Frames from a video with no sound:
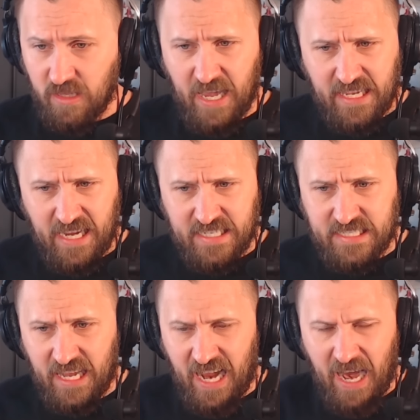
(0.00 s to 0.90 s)
Like I
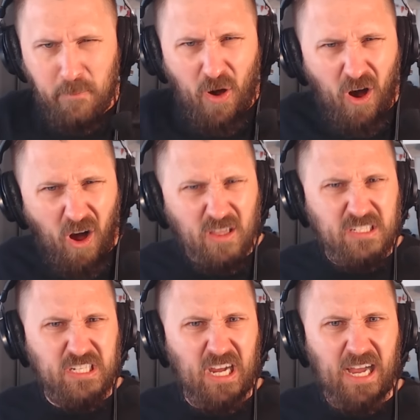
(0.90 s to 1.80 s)
said, I
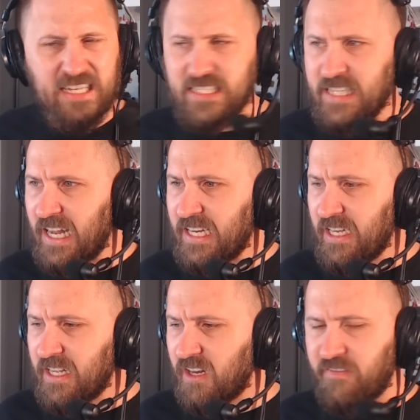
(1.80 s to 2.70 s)
apologize that I
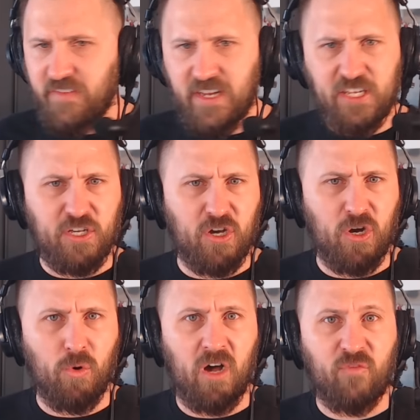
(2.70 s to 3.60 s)
didn't get a
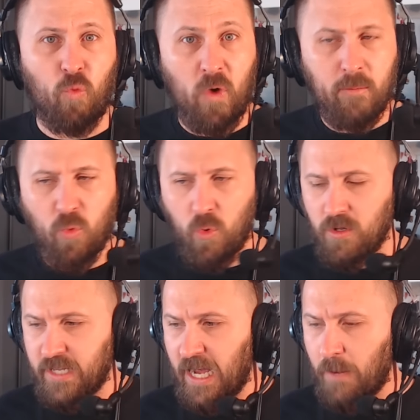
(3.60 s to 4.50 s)
video of
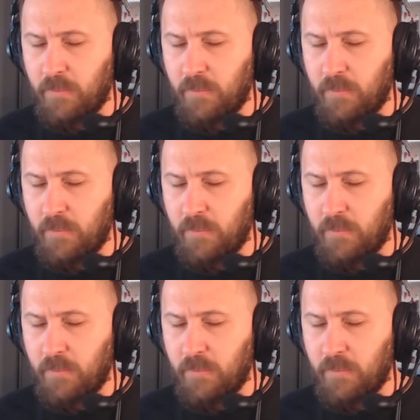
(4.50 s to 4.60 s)
RimWorld out,